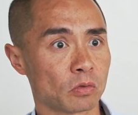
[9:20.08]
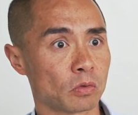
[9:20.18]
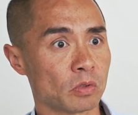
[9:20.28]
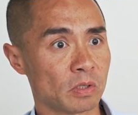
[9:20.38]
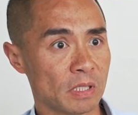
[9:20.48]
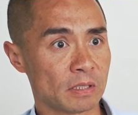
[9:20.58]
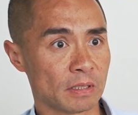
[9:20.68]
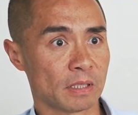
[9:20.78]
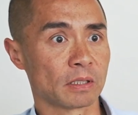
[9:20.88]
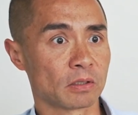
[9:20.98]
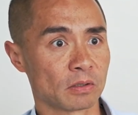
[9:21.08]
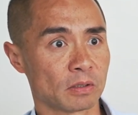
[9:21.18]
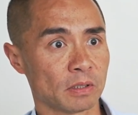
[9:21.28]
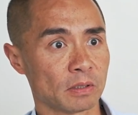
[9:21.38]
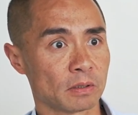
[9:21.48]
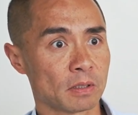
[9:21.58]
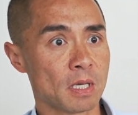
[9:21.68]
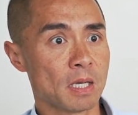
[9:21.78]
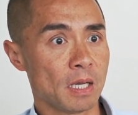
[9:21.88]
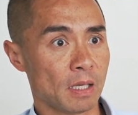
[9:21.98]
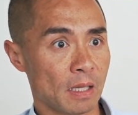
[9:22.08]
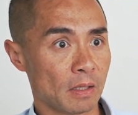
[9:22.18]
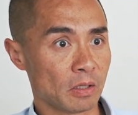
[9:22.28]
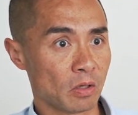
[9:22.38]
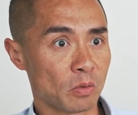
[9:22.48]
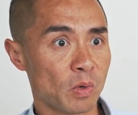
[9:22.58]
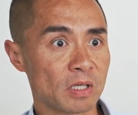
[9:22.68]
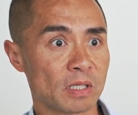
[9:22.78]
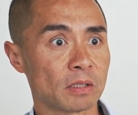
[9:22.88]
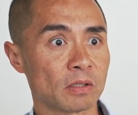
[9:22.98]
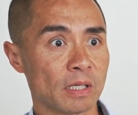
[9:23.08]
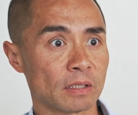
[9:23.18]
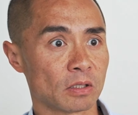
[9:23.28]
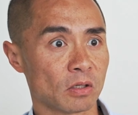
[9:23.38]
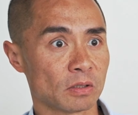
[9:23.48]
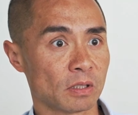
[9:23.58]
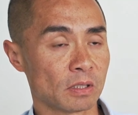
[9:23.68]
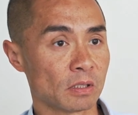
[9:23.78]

goods needs landed costings. And the only way you can get to landed costings